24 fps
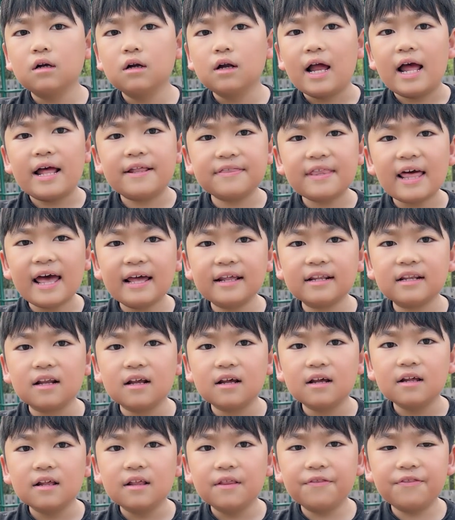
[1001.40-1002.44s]
And then
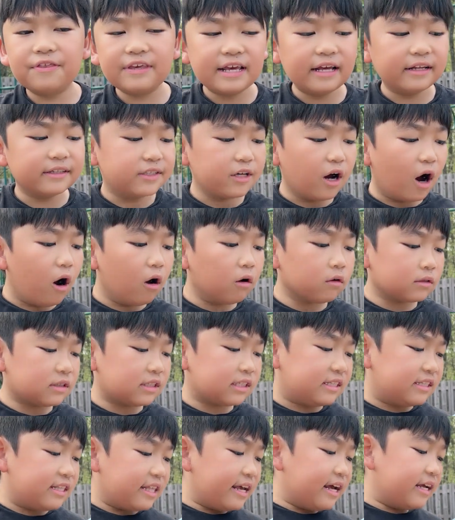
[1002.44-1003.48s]
the
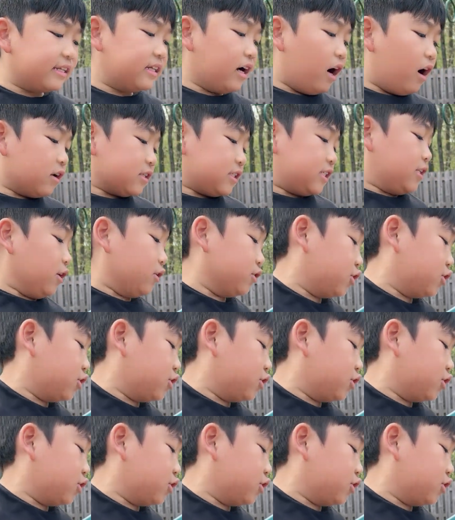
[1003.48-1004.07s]
adults, they're